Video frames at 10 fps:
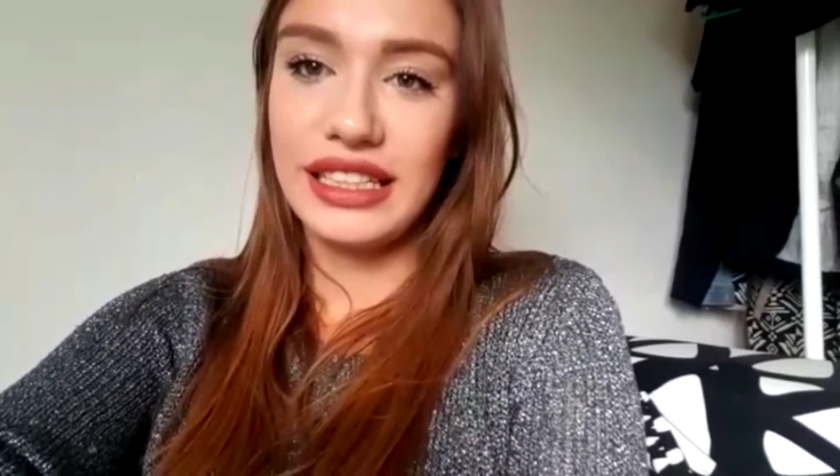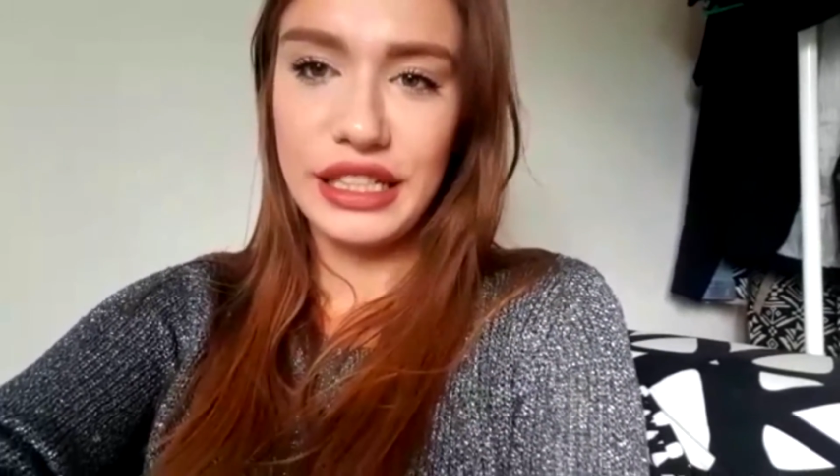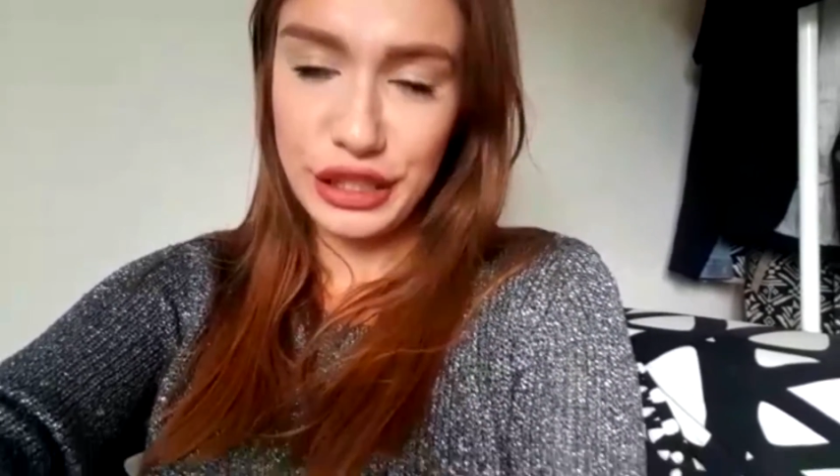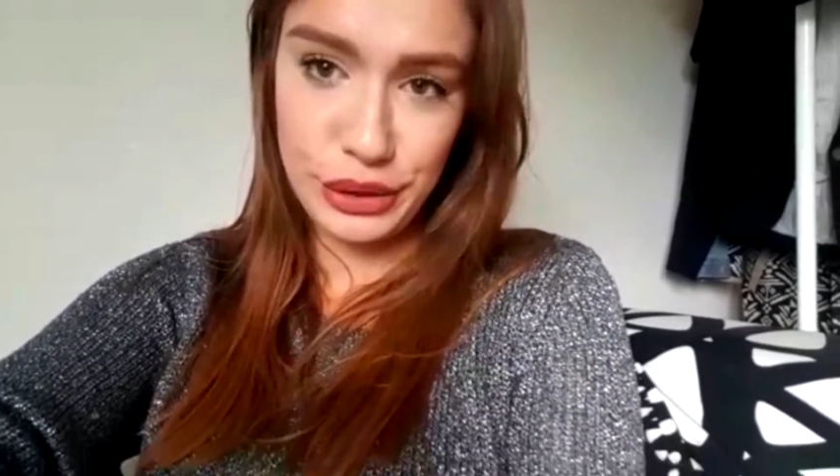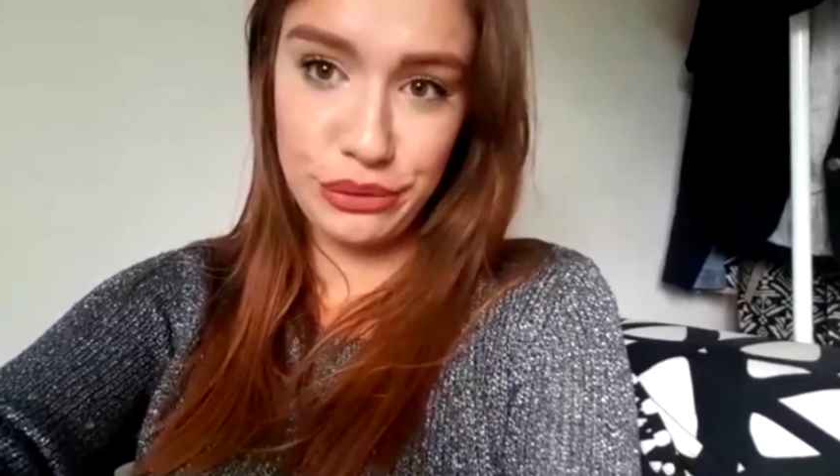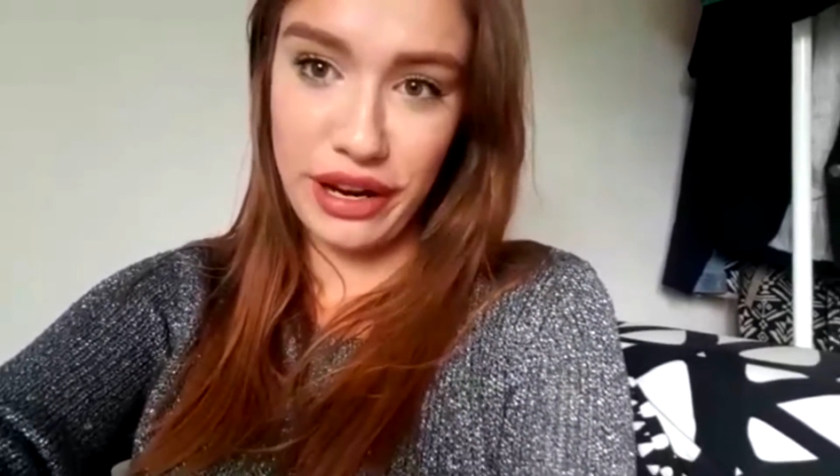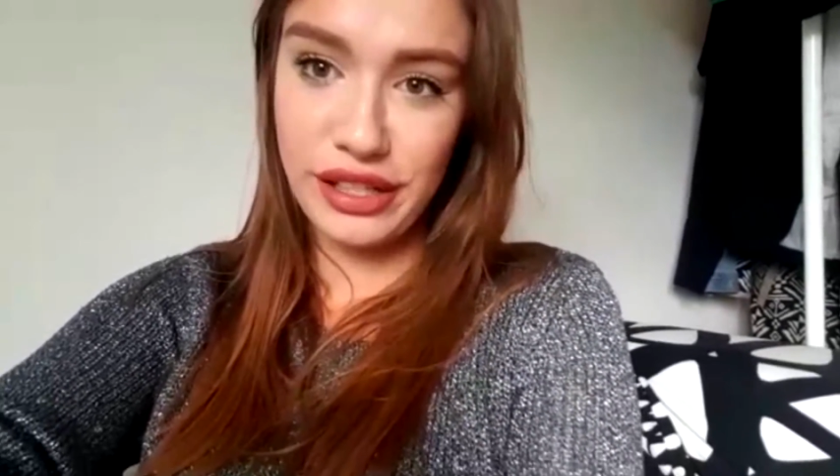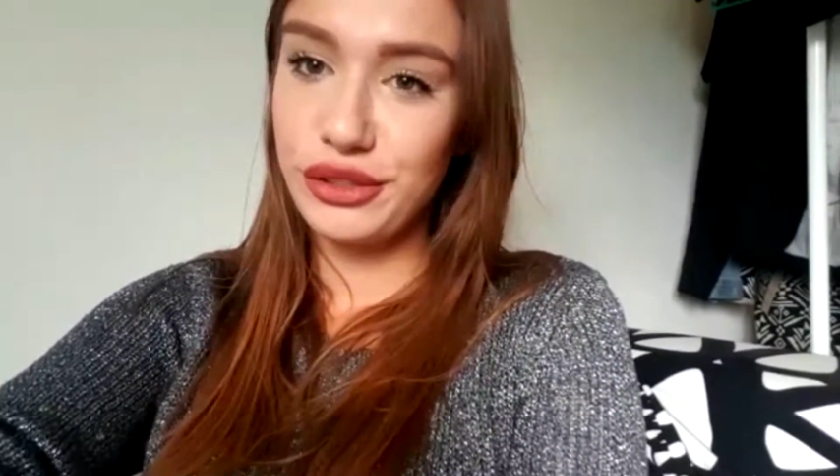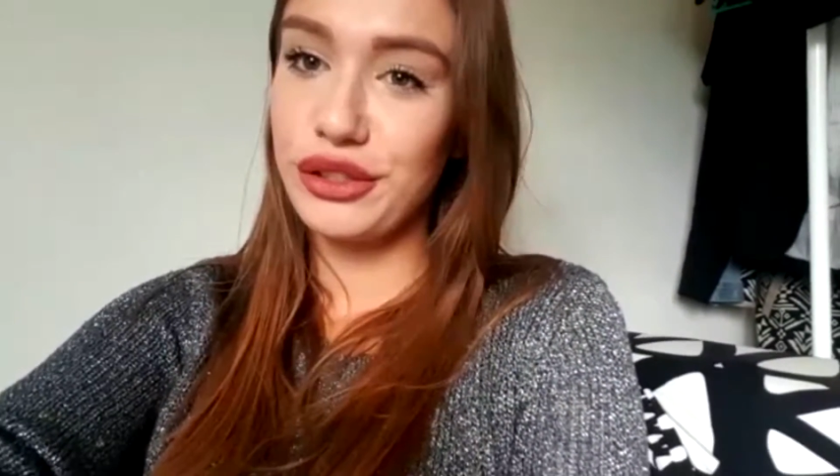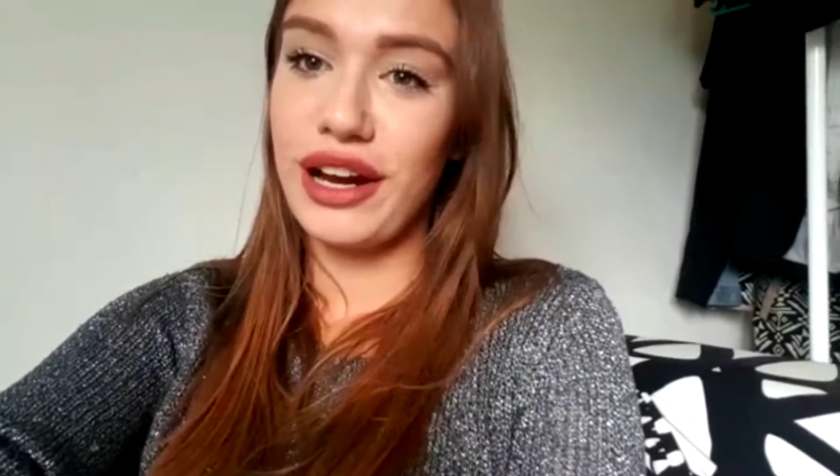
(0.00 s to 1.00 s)
you
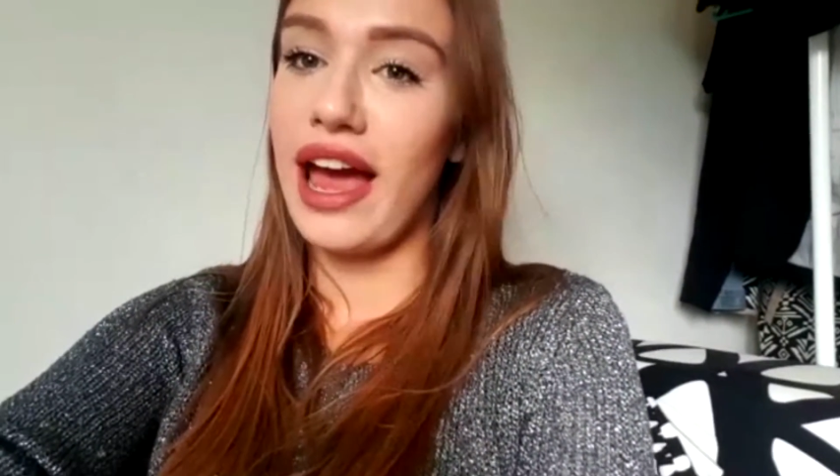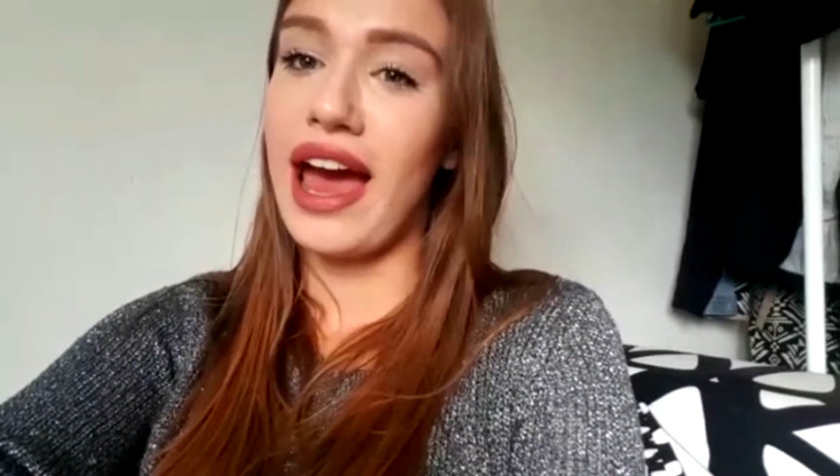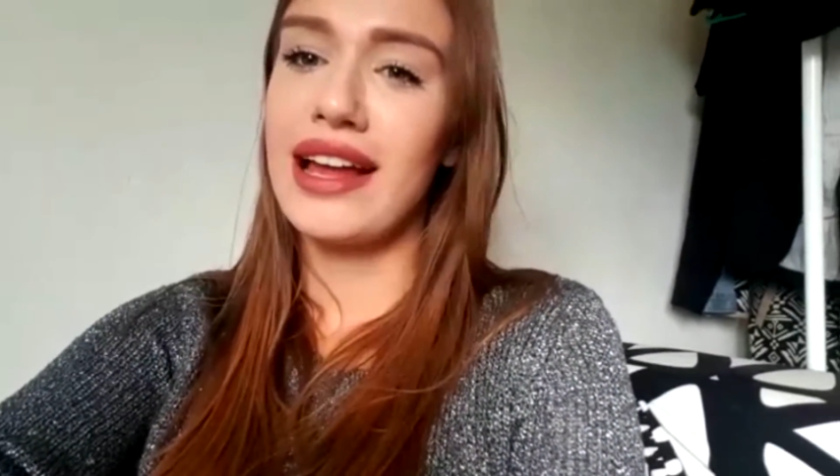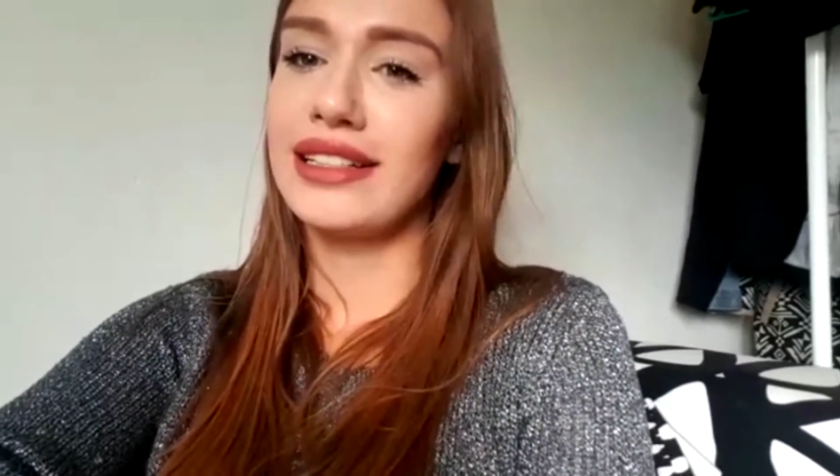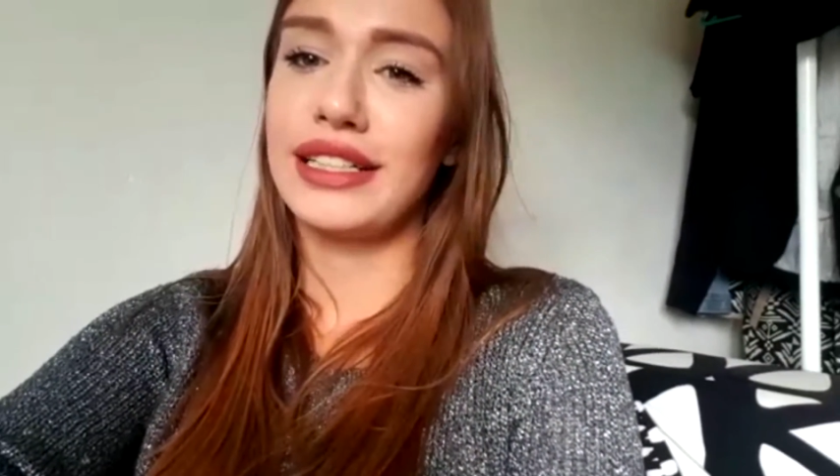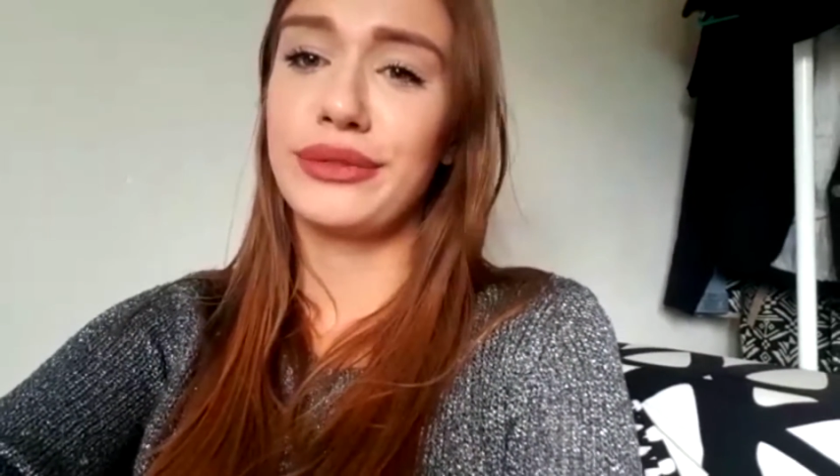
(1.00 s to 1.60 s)
raised your hand,